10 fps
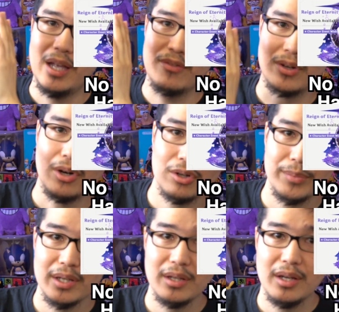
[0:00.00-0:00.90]
If
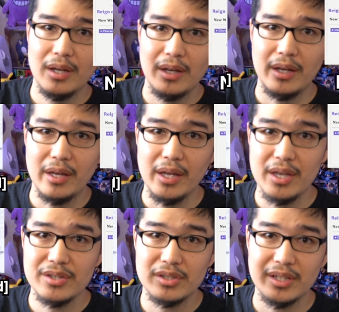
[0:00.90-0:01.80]
Kokomi
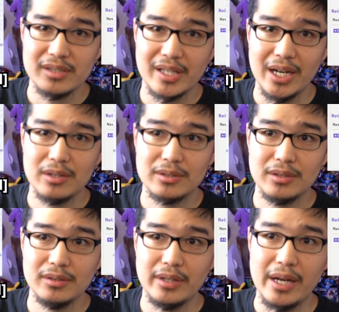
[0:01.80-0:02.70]
is the next
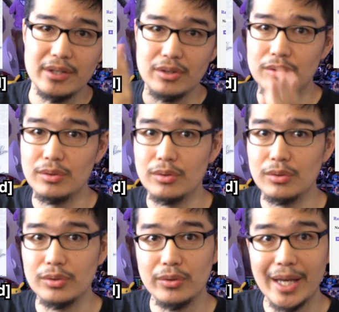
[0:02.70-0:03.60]
character and
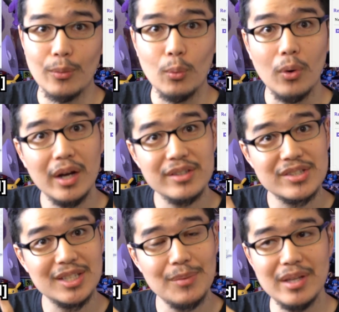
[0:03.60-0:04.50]
you do that one
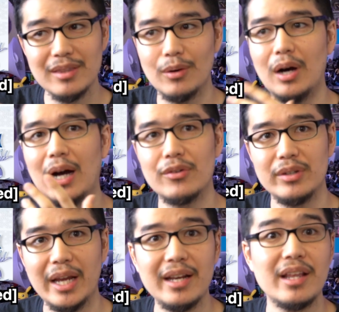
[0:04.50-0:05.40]
summon, the
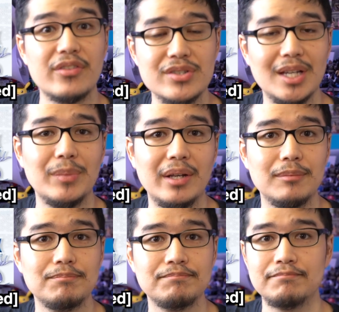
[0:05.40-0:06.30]
180th
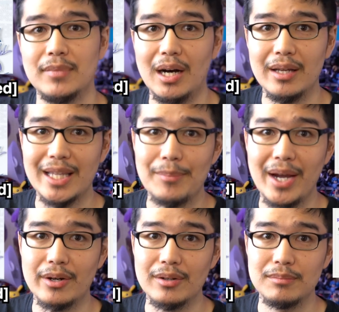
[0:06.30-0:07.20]
summon on that
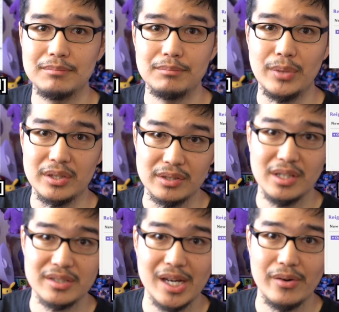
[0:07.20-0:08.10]
banner, because it
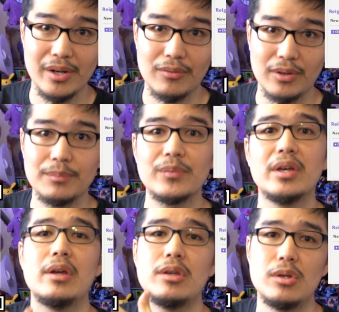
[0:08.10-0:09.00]
does carry over,
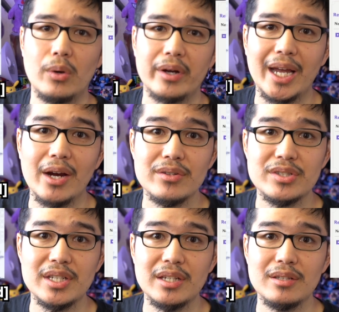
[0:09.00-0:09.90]
you are
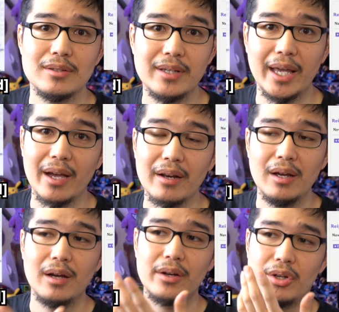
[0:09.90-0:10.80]
guaranteed to get
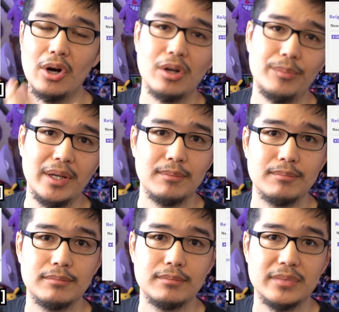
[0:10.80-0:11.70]
kokomi.
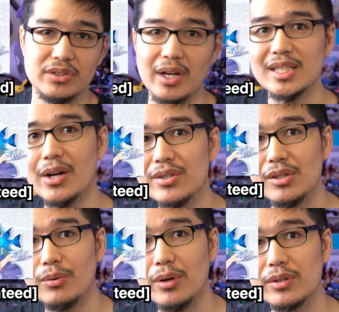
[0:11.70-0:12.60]
So that's how it
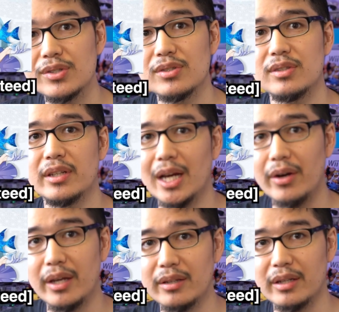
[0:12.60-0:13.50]
still works. The
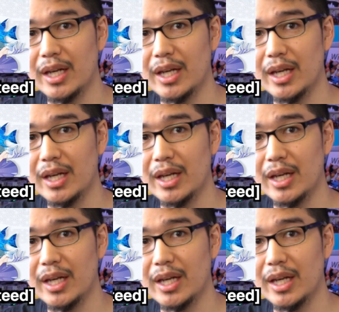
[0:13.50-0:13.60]
carry the